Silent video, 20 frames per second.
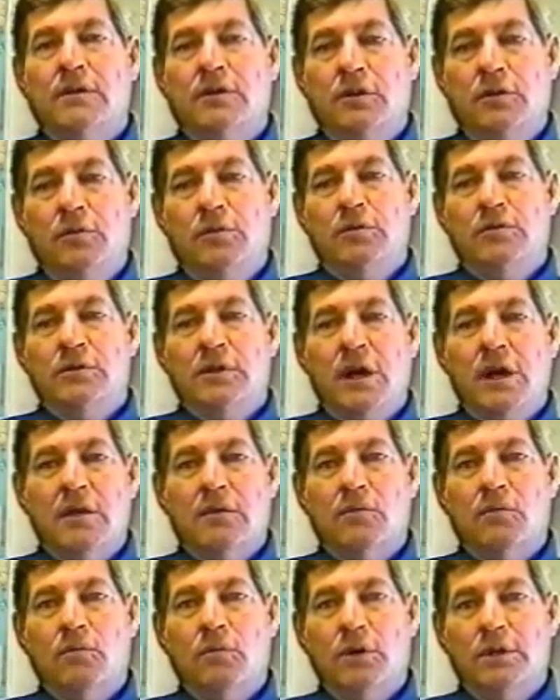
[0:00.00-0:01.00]
You will
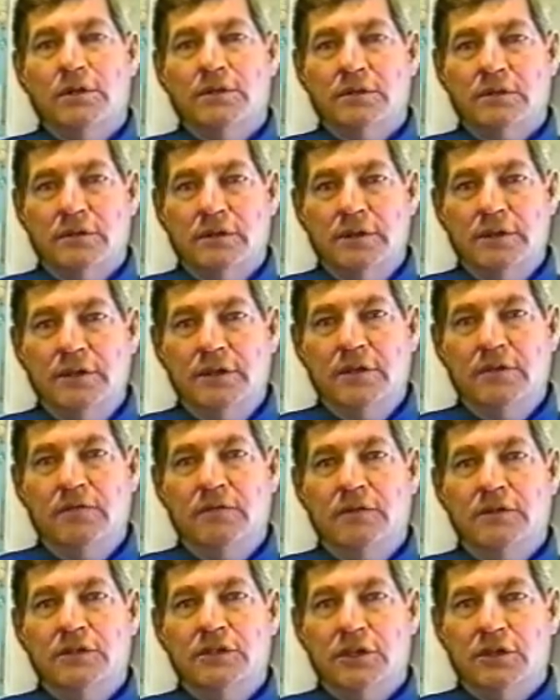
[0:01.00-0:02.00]
not want to
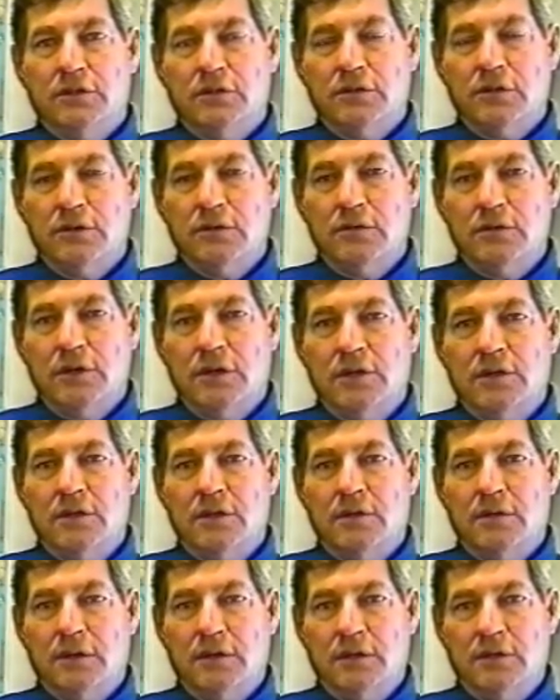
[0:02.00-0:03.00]
leave the gel coat on
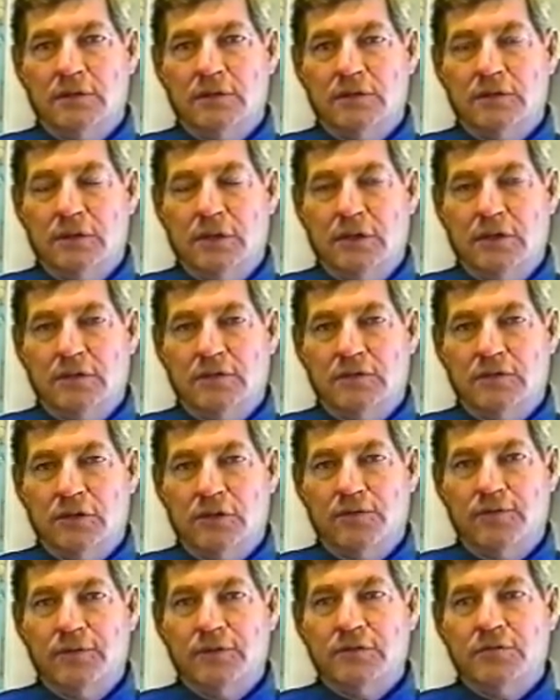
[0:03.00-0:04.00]
there
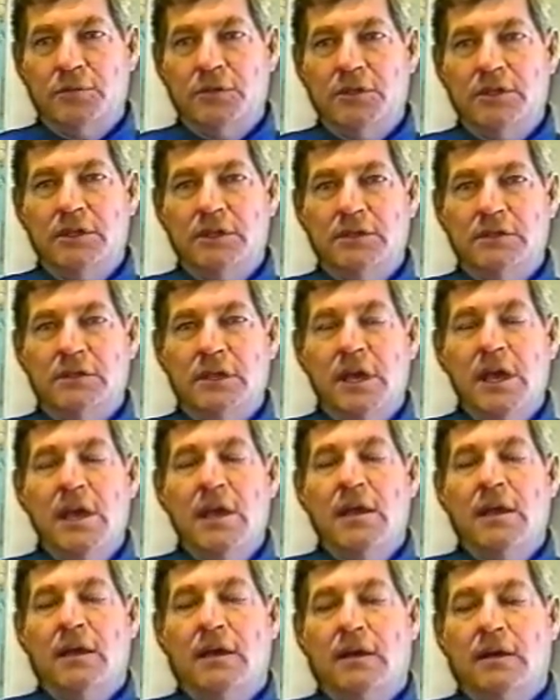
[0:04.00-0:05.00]
unsurfaced because
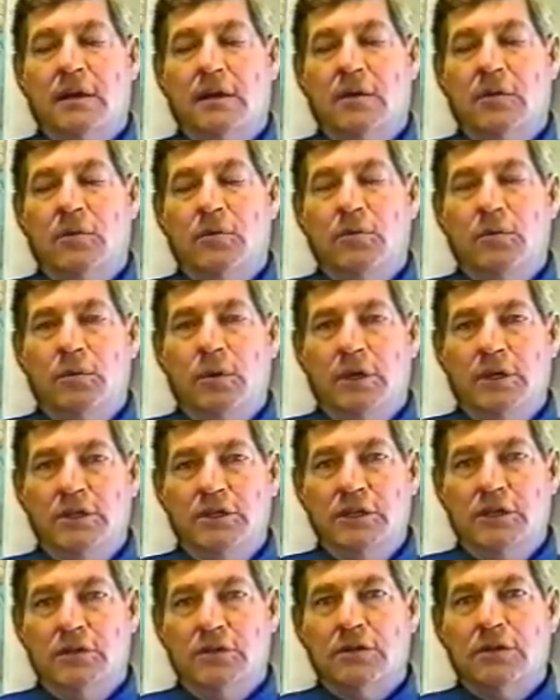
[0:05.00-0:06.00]
A
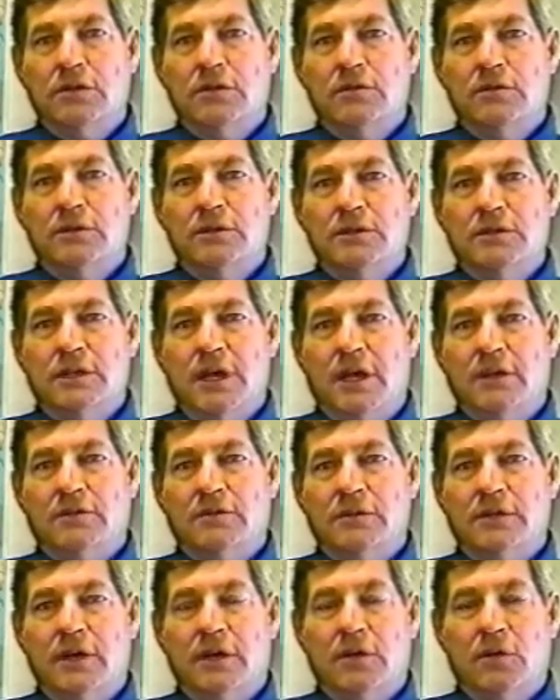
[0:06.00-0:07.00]
gel coat is
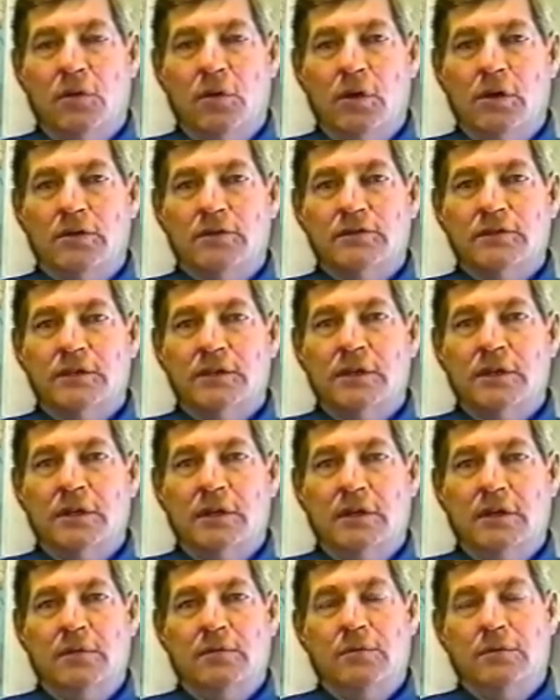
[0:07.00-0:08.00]
actually got oils in it,
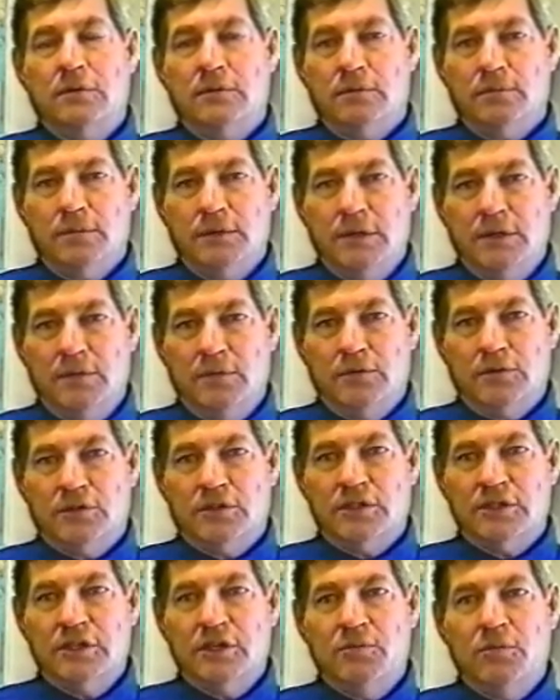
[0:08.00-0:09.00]
and it will
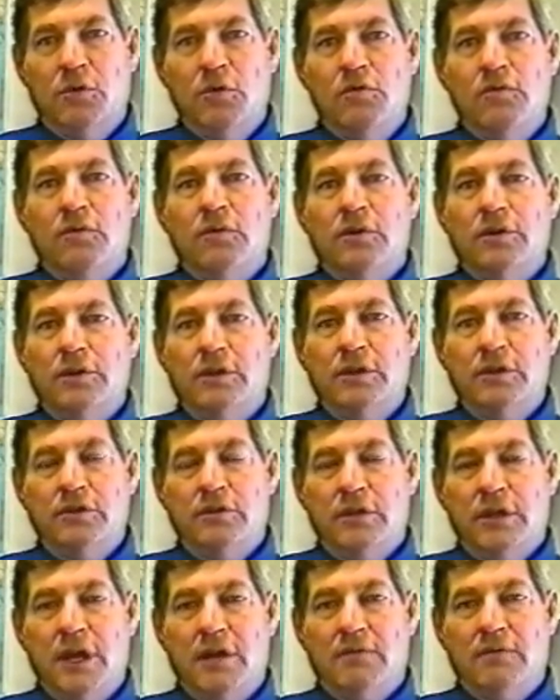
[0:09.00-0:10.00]
skim over, and then
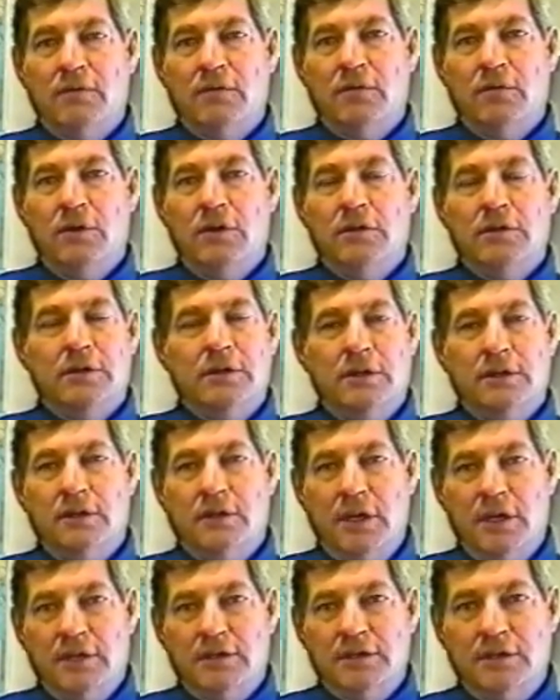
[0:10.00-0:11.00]
you'll have an oil in
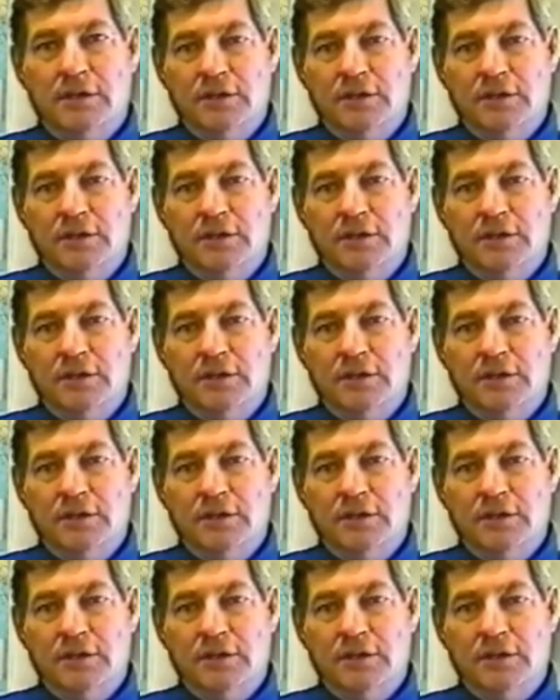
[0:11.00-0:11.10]
it that